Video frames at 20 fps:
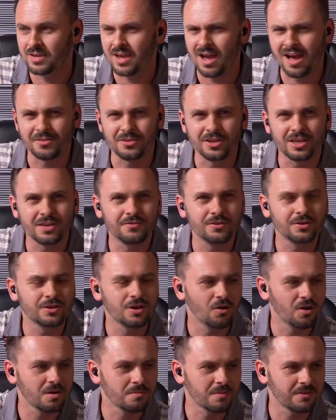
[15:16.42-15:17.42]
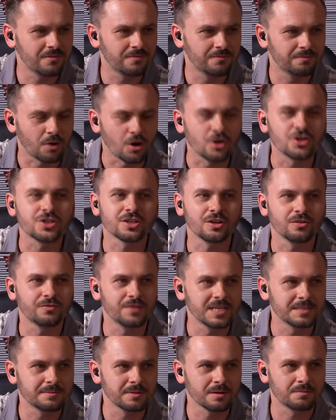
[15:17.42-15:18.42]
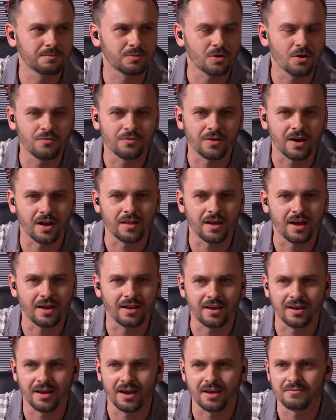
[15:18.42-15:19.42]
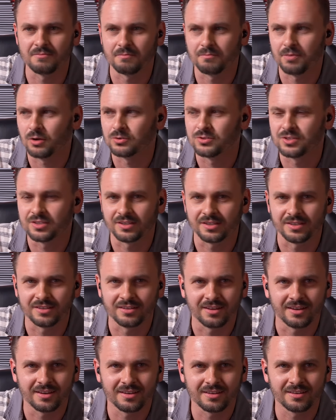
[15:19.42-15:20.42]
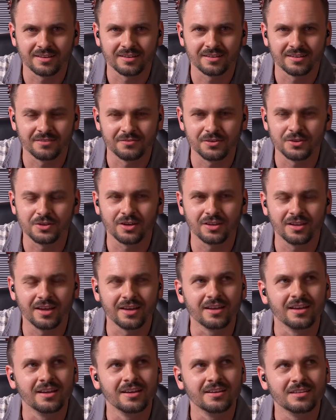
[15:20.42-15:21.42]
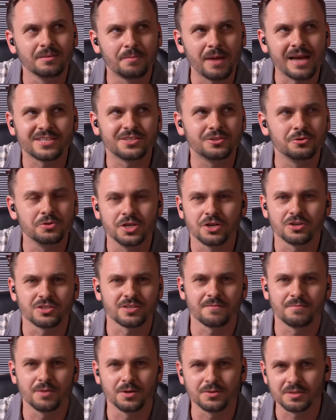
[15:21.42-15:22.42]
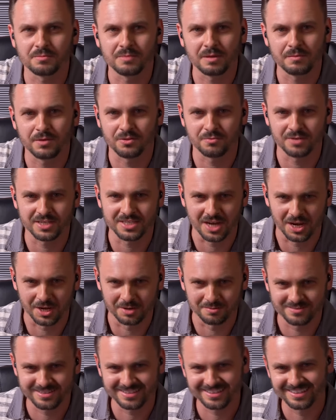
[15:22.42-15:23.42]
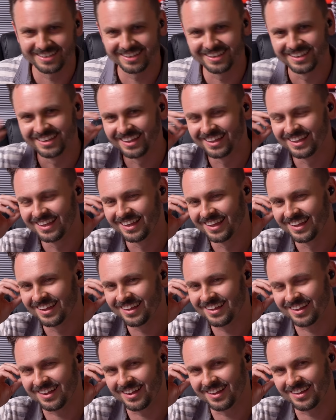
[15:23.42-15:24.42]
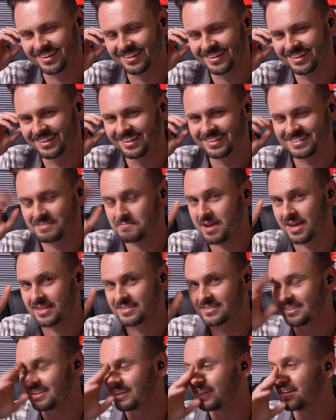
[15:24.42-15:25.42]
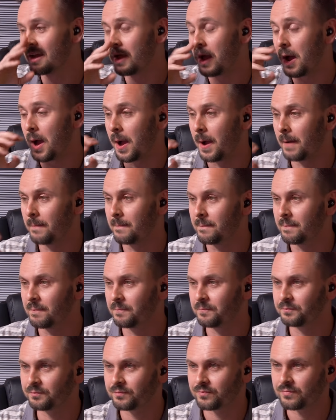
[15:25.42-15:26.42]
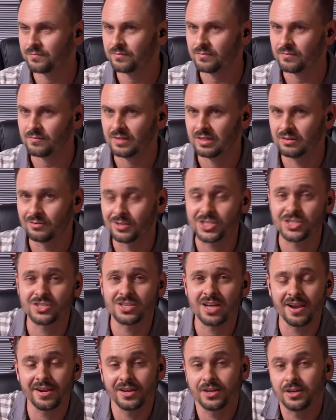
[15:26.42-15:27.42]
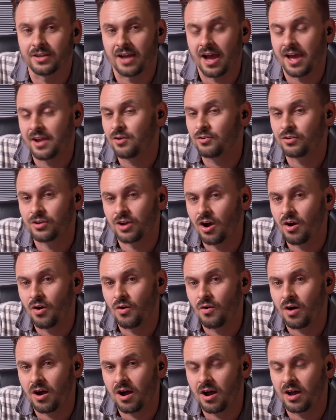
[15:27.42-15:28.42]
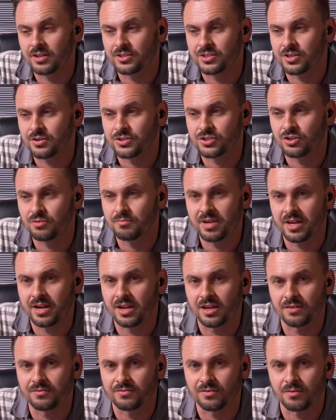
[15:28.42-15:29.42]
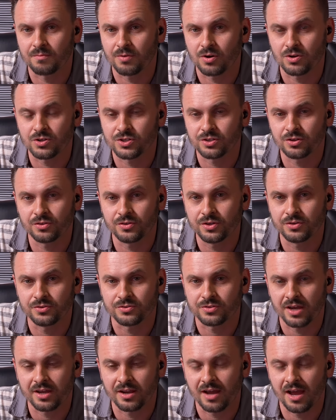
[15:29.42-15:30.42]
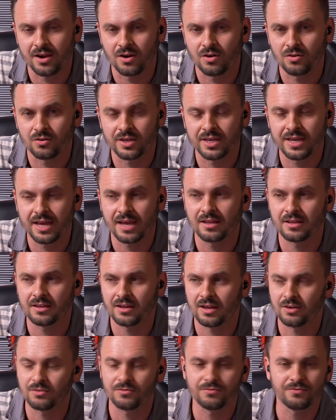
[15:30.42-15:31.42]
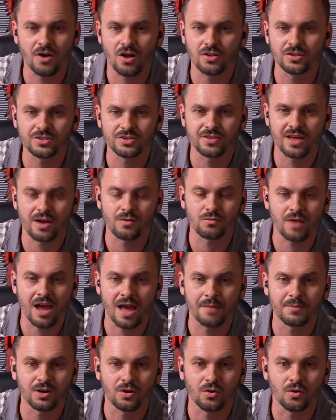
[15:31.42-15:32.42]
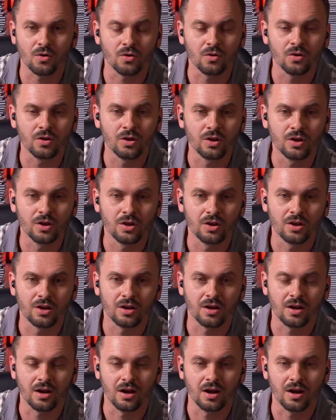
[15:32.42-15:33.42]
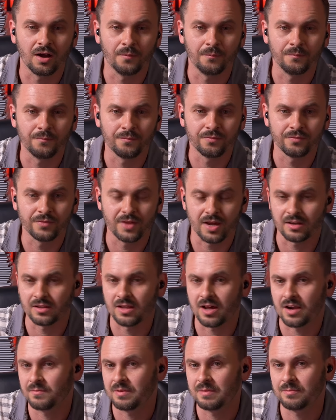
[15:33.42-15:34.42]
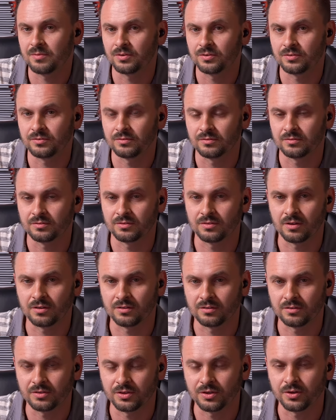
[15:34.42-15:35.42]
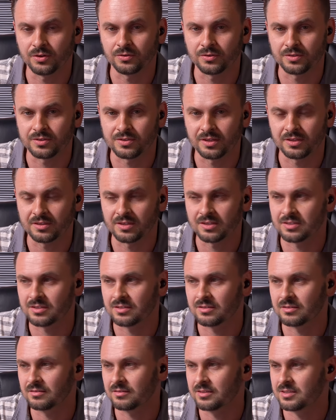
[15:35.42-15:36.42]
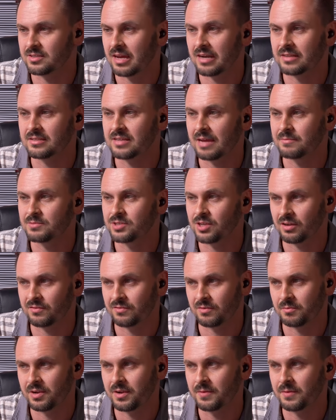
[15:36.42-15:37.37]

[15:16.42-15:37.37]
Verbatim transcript: Yeah. I think if you go on my personal Facebook profile, I, I haven't posted in like, if you like the past two years, I've posted maybe three times. Uh, it's a mess. Um, which is kind of good. I don't go on social media for personal use. I, I don't get, I don't fall into that rabbit hole um, that a lot of people do. It doesn't, it's not a time suck for